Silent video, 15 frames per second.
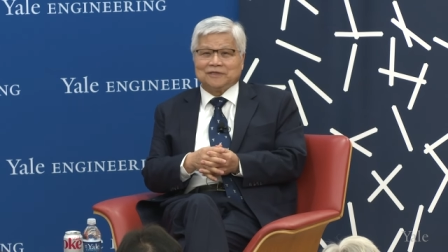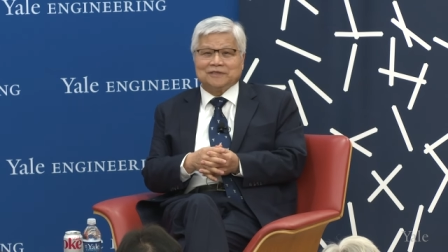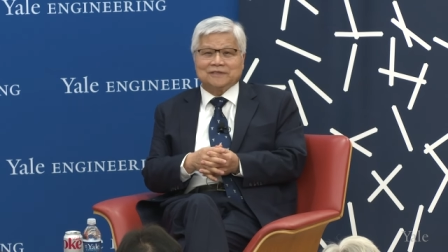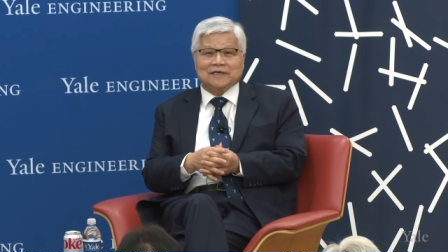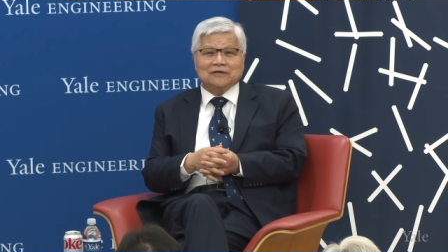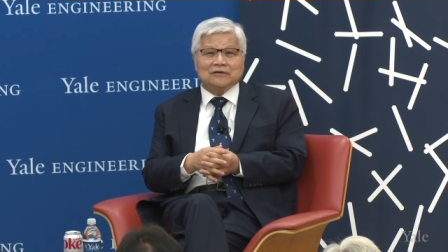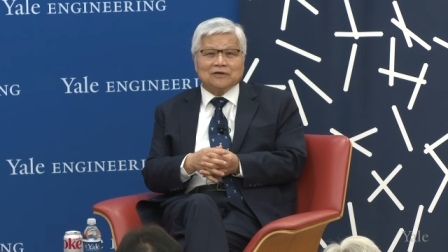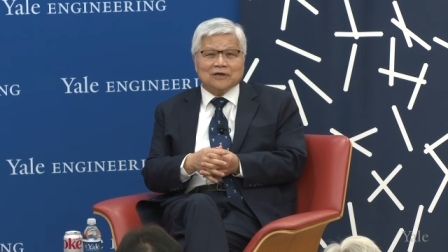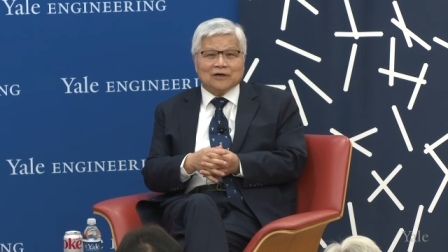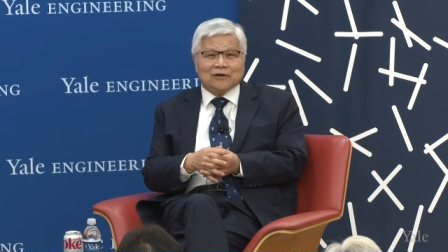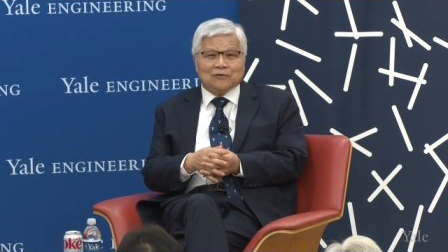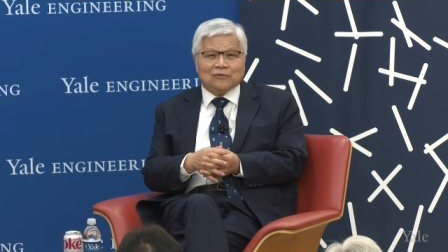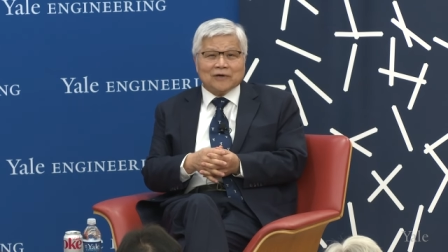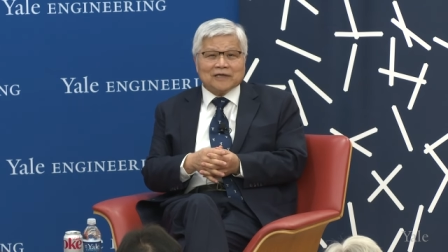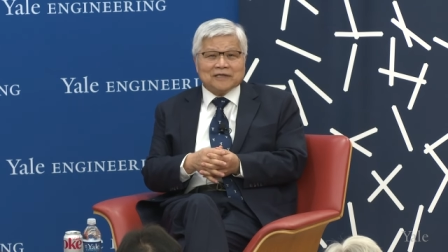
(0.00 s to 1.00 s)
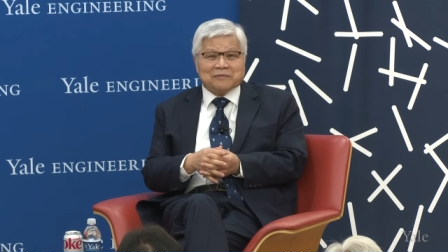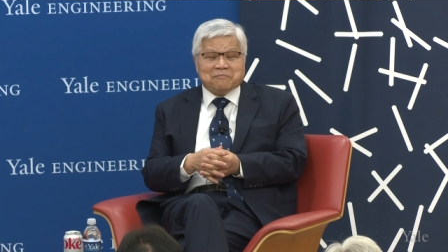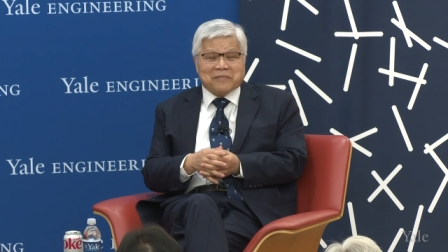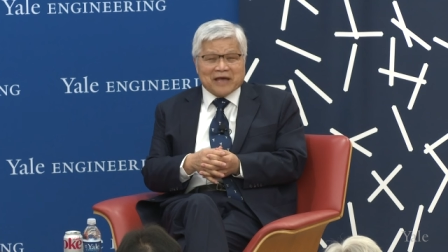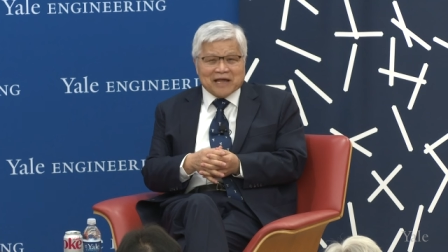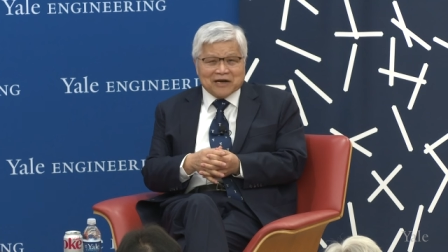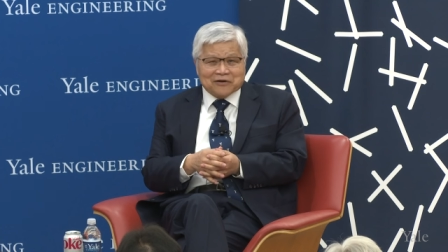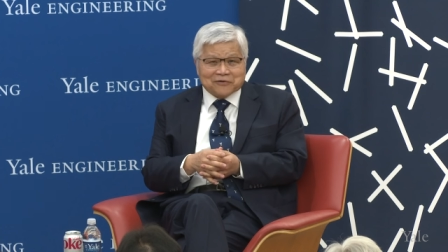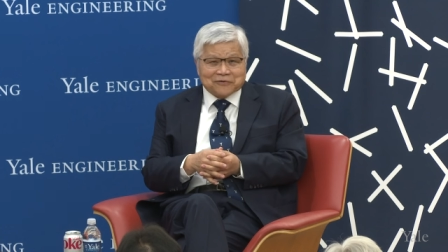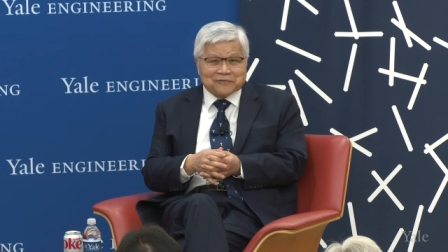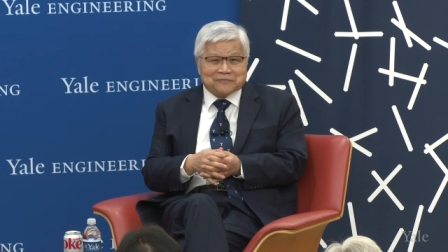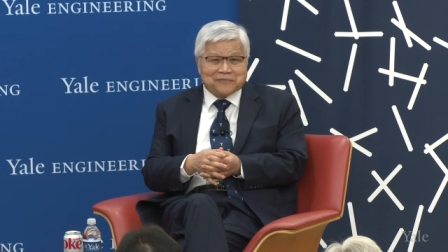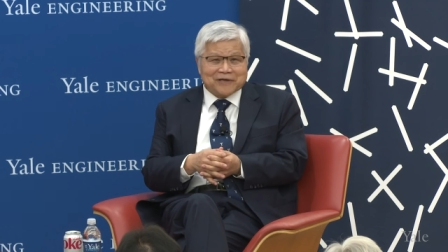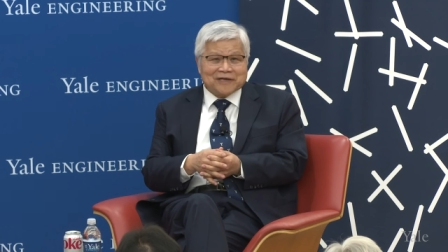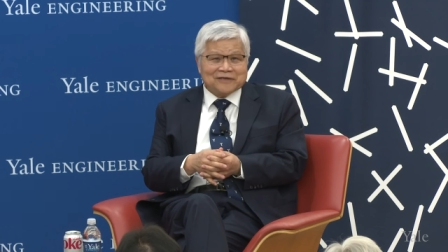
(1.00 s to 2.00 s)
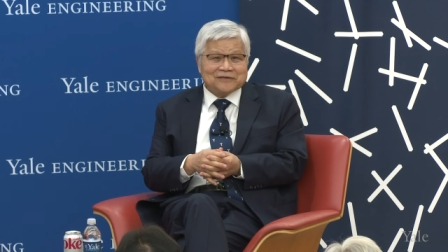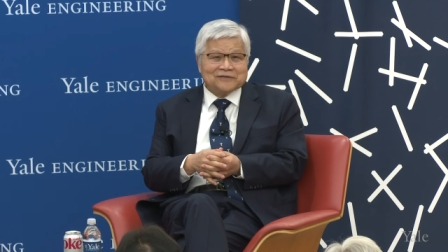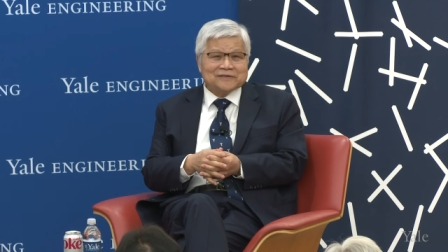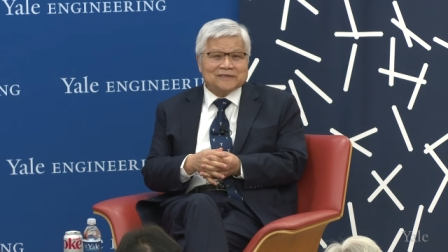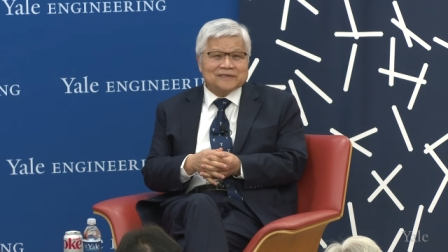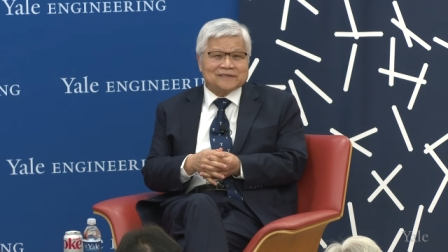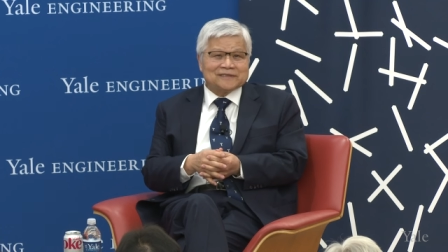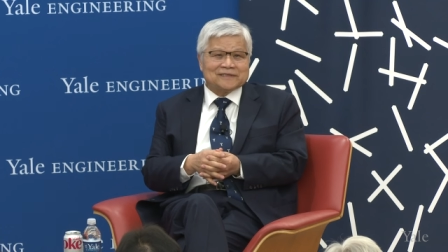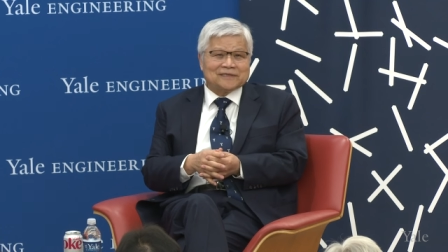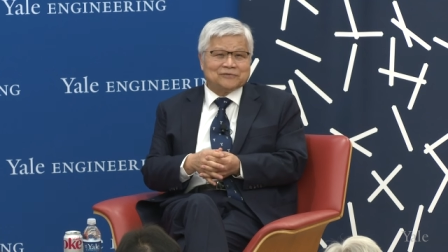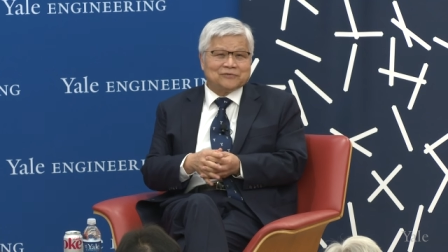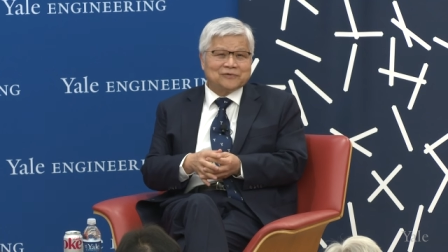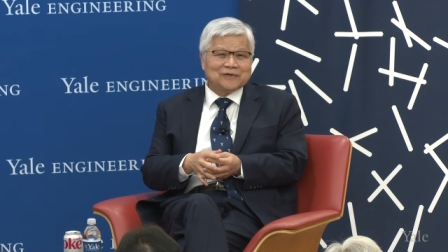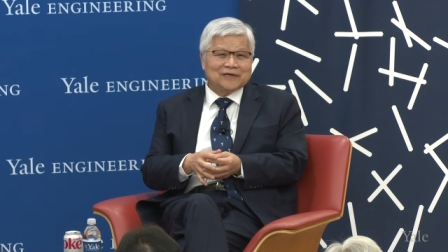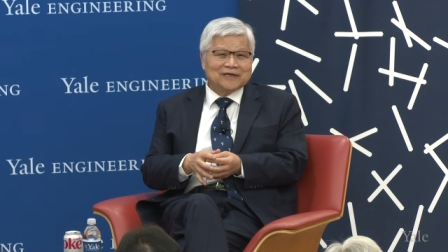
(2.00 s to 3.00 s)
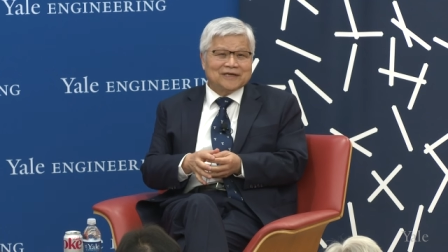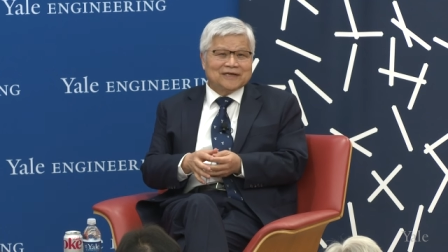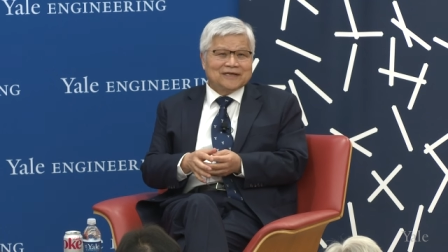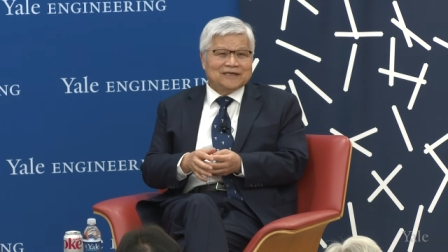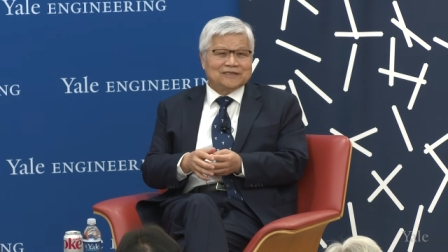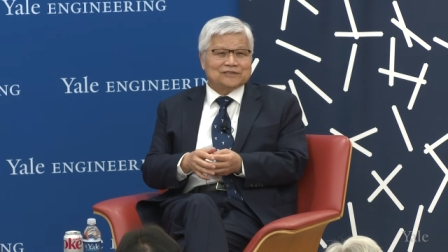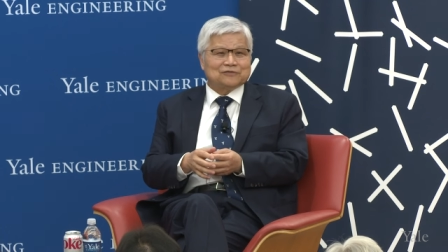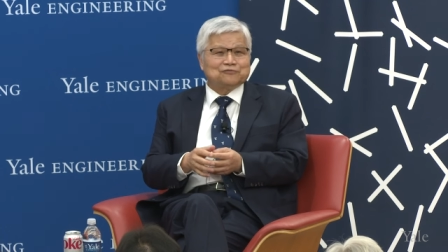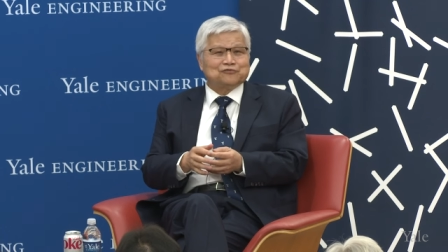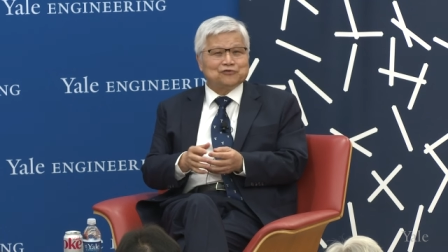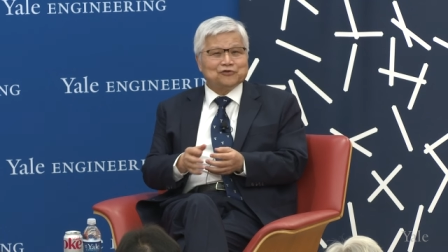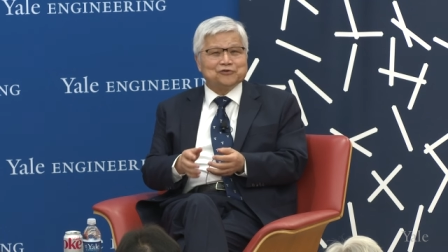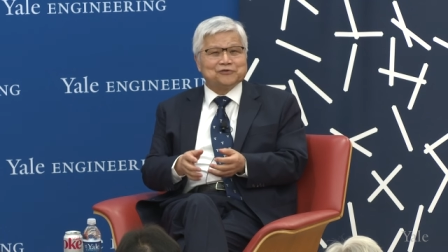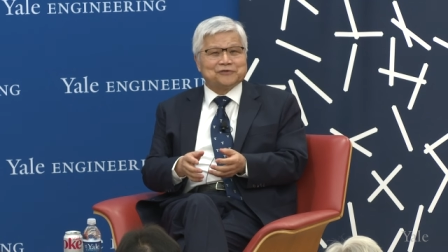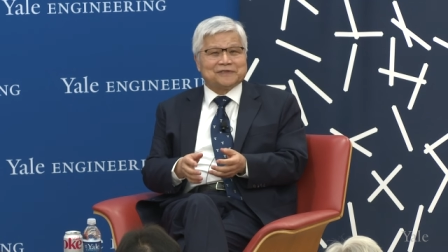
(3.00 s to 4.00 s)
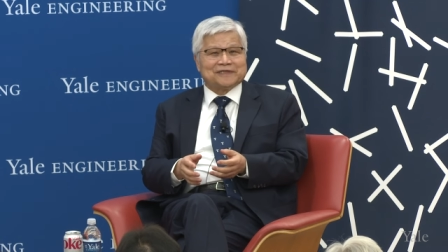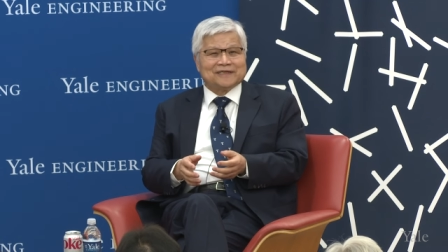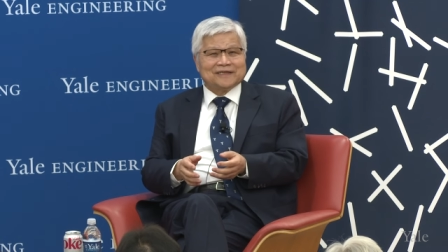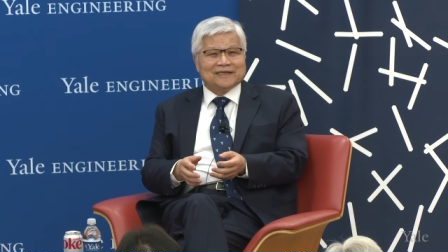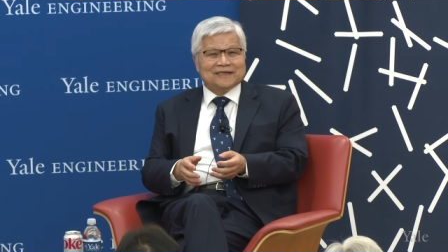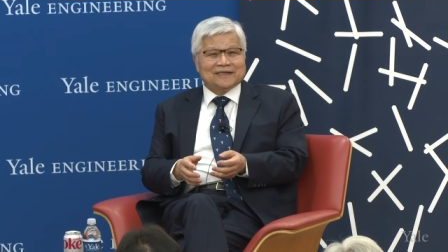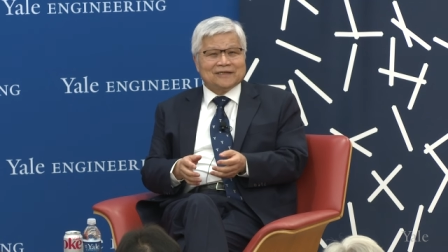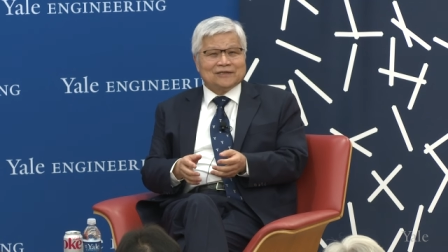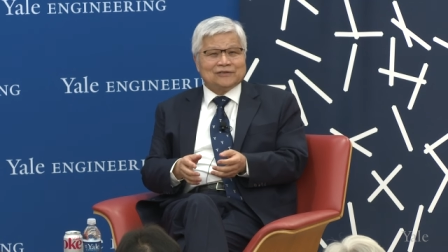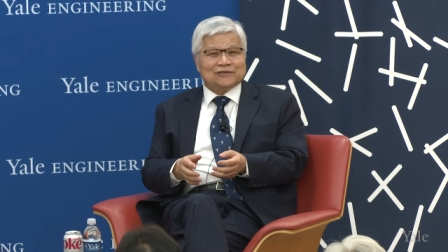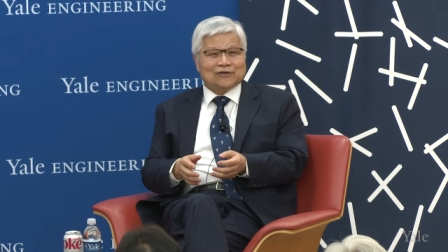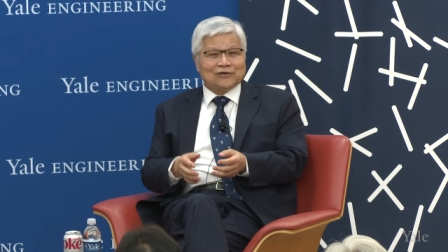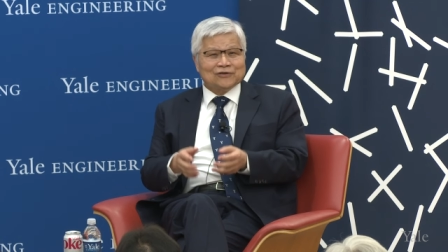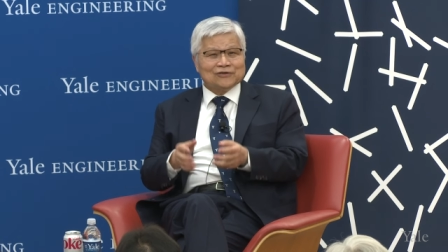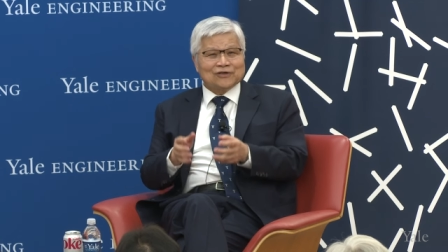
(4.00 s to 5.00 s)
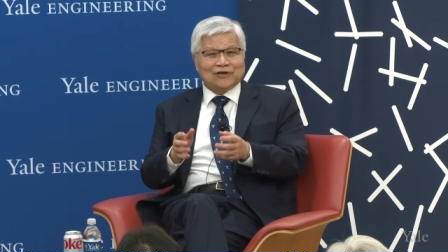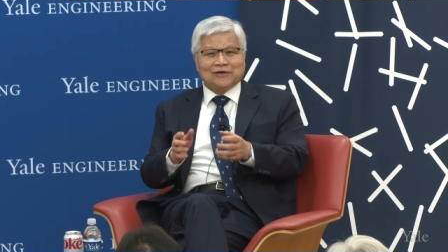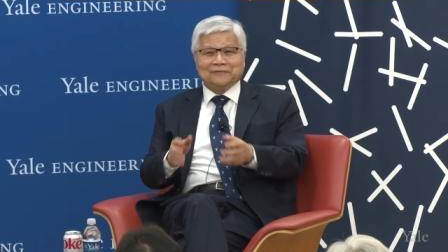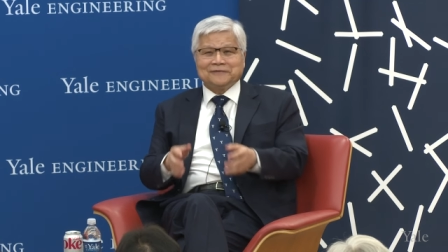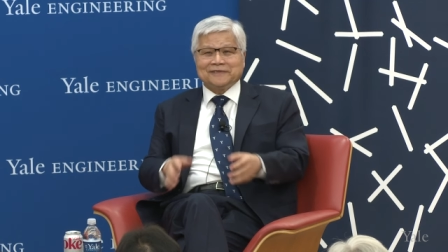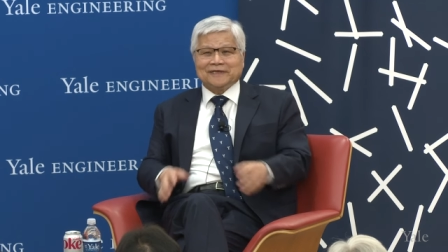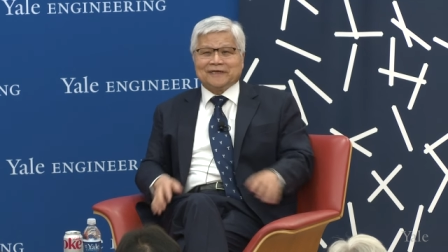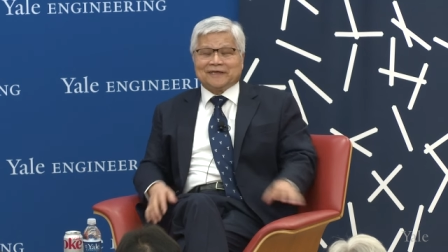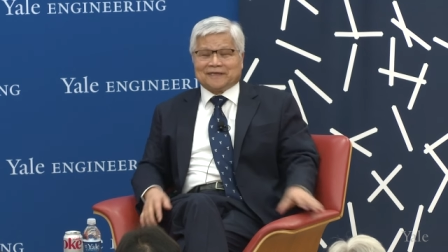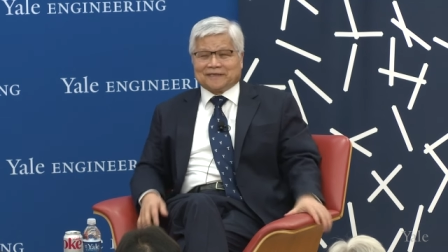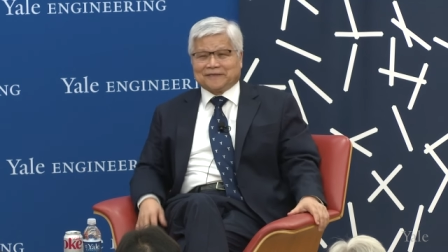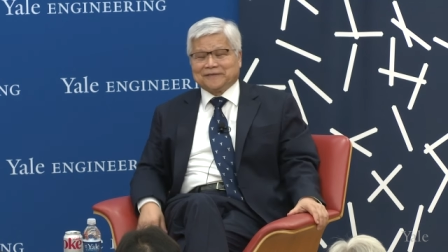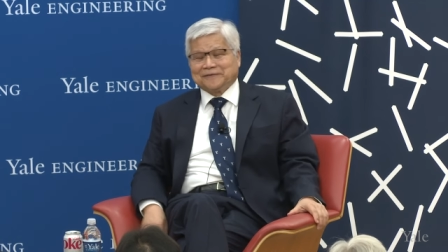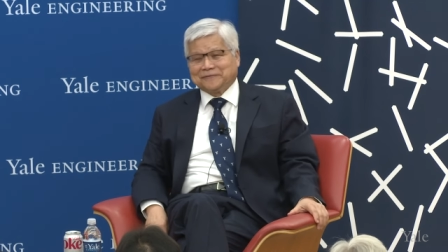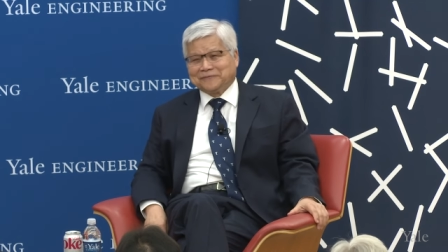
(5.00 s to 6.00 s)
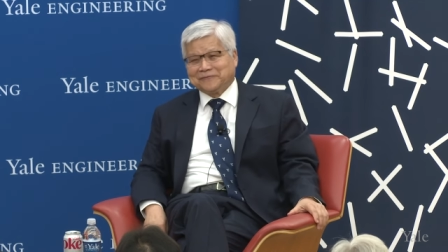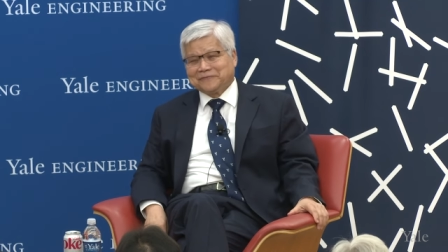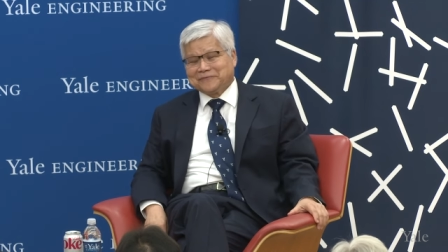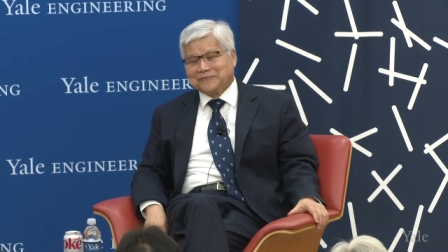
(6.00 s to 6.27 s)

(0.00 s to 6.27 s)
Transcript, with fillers: He said, what the melon? Melon is a, is a fruit. Don't go over there.